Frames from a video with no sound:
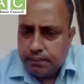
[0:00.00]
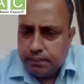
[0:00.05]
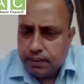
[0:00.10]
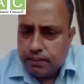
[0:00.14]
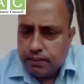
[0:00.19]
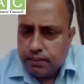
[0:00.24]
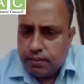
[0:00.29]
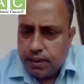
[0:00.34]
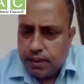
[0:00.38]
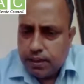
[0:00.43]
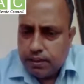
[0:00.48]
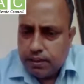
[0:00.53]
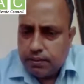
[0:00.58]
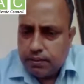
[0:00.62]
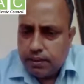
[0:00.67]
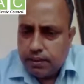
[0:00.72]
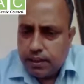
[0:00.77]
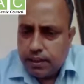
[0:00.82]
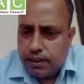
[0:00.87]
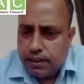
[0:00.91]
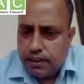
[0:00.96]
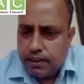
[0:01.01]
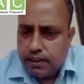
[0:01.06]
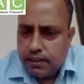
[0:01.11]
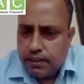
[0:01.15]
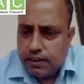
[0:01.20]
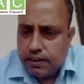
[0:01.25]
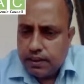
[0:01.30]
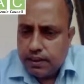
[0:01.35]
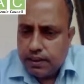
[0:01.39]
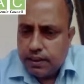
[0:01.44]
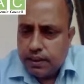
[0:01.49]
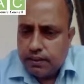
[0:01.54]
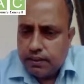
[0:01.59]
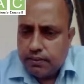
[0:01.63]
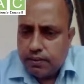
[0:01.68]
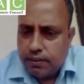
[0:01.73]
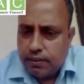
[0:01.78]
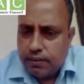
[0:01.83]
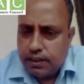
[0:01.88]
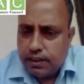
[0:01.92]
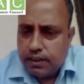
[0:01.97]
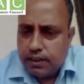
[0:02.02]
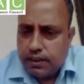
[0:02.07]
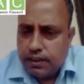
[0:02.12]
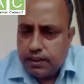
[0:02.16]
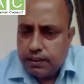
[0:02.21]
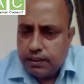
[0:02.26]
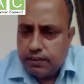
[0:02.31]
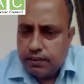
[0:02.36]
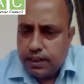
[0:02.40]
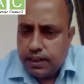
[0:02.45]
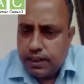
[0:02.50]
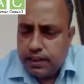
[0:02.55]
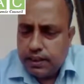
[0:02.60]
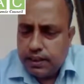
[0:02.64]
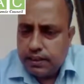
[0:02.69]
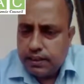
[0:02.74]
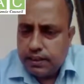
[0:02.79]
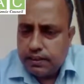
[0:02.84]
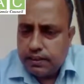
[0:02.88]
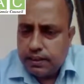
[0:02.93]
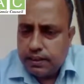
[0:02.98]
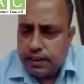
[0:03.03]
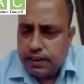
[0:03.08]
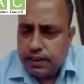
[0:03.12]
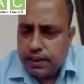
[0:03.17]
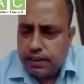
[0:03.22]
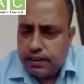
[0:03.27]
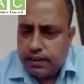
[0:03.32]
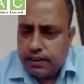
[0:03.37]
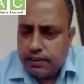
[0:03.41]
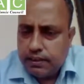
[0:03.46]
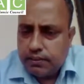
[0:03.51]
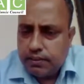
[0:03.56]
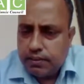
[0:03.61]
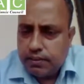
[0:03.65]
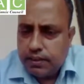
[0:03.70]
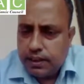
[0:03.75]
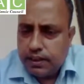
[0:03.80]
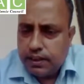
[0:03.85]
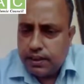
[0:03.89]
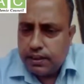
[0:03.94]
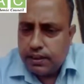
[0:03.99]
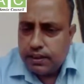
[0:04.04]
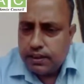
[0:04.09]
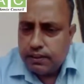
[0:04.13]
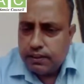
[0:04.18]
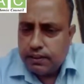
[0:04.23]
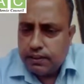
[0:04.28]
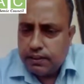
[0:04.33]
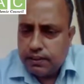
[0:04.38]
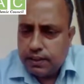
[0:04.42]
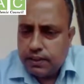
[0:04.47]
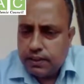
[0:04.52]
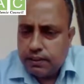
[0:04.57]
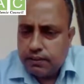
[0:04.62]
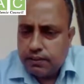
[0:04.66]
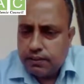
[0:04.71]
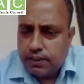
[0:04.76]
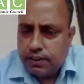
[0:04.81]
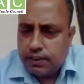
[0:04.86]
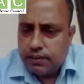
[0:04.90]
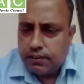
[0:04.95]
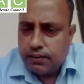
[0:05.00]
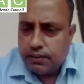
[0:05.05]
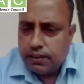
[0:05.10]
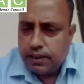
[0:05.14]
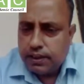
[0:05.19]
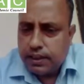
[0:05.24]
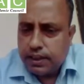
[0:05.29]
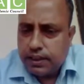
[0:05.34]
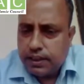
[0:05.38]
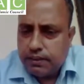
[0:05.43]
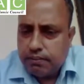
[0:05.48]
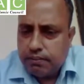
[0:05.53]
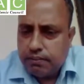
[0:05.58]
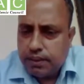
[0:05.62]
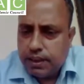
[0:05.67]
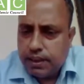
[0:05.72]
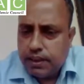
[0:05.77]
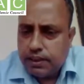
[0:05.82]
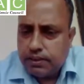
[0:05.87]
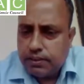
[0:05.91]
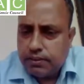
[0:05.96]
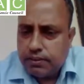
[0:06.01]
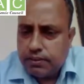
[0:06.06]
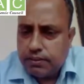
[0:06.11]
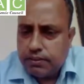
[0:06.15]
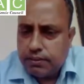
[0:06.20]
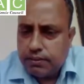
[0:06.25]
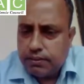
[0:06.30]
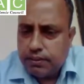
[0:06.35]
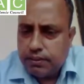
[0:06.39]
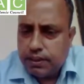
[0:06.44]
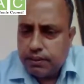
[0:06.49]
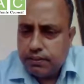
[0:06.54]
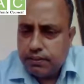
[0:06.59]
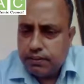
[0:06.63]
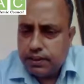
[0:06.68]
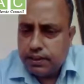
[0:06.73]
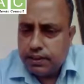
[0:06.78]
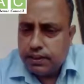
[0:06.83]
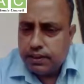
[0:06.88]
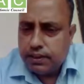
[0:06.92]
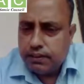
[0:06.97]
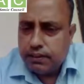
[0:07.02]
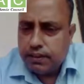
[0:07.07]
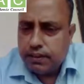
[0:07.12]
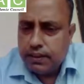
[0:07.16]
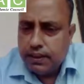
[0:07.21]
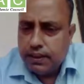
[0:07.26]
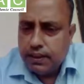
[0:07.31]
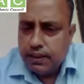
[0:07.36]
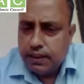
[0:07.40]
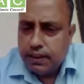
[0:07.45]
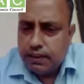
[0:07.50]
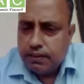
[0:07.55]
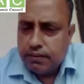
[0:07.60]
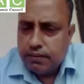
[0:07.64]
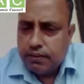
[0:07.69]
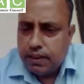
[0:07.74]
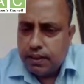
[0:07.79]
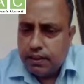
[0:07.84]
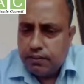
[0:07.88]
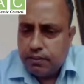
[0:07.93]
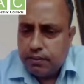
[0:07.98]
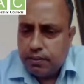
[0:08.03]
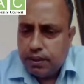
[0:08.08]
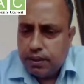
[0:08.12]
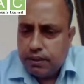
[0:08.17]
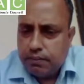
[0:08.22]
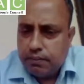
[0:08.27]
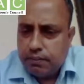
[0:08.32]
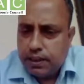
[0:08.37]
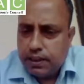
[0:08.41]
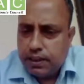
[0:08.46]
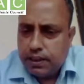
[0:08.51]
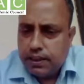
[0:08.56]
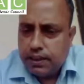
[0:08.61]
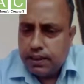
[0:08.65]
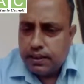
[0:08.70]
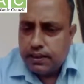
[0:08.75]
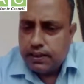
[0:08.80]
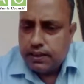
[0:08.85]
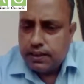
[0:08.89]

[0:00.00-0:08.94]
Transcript: 5y 400 into 8, 8 into 400, 3200 minus 150 equals 0. 5y minus,